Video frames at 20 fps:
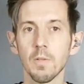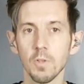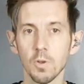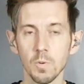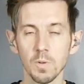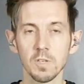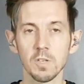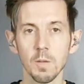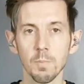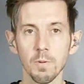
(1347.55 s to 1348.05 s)
The
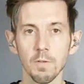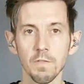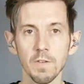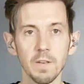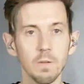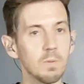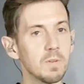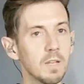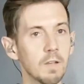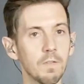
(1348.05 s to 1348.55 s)
quintuplet
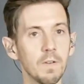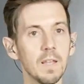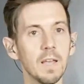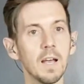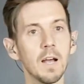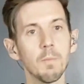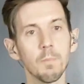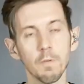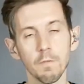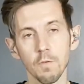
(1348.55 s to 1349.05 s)
video will definitely
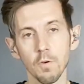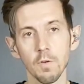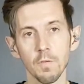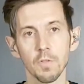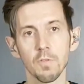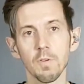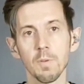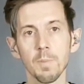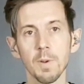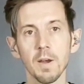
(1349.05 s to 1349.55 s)
help. The 4 over
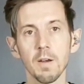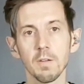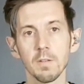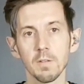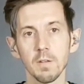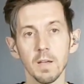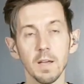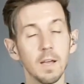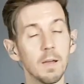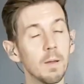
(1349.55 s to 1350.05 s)
3
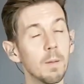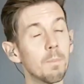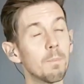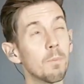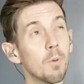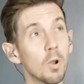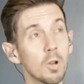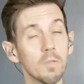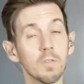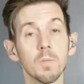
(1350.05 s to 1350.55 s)

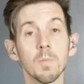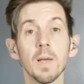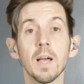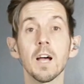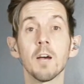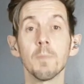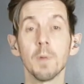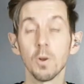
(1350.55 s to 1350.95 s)
polyrhythm will help.